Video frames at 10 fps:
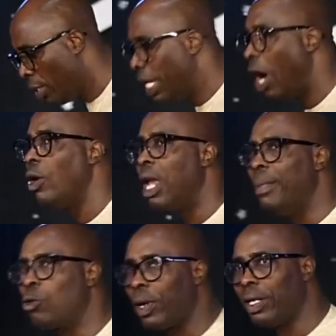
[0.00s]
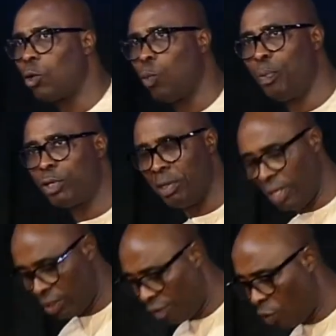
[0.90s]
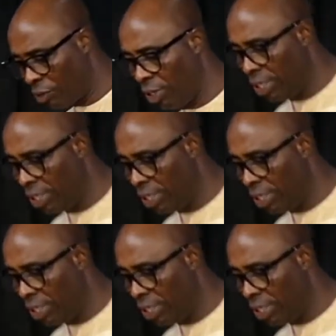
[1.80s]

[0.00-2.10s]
Now, let me quickly put in this. If you are